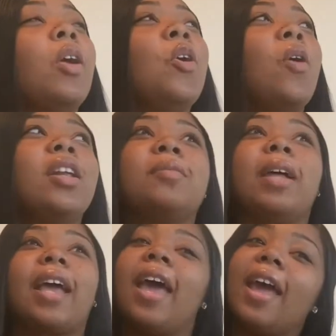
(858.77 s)
I wanted to be
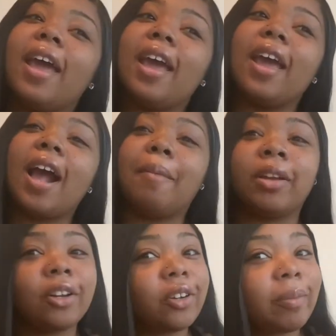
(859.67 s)
like, hey, I'm
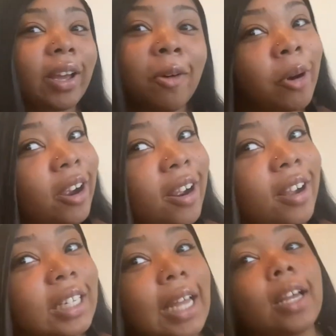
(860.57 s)
here doing my
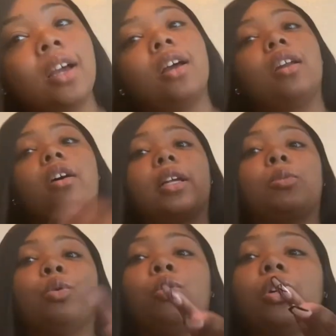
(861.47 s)
homework. Like, no, that's
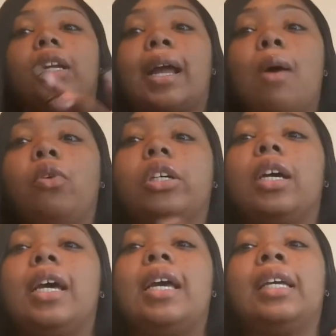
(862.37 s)
porn. Like, I want to
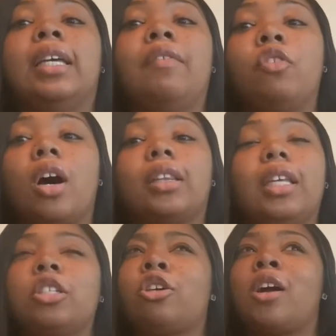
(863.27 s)
give y'all
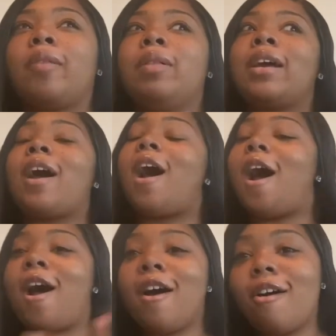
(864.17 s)
things so y'all could be like,
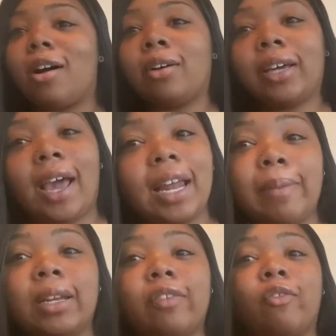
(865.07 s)
oh, okay, let
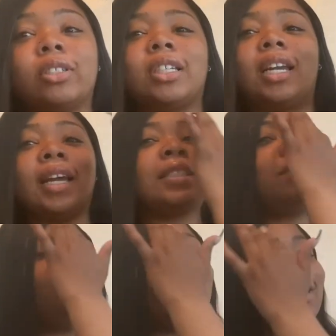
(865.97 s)
me look forward to the next
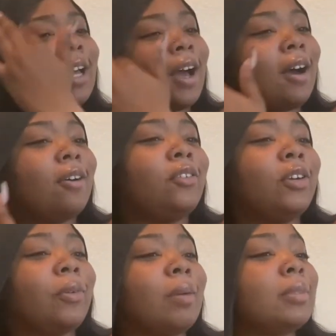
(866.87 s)
video. You
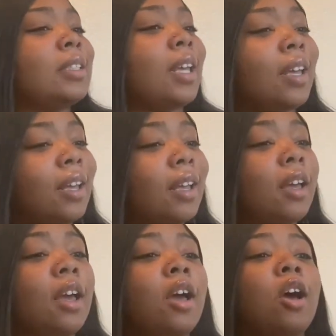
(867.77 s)
know what I'm
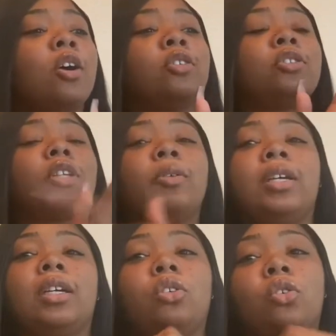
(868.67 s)
saying? So,
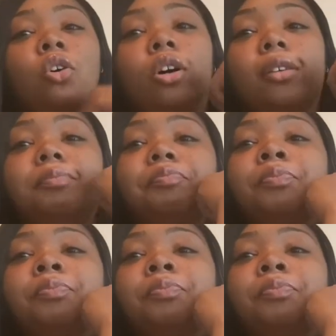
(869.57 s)
yeah, y'all.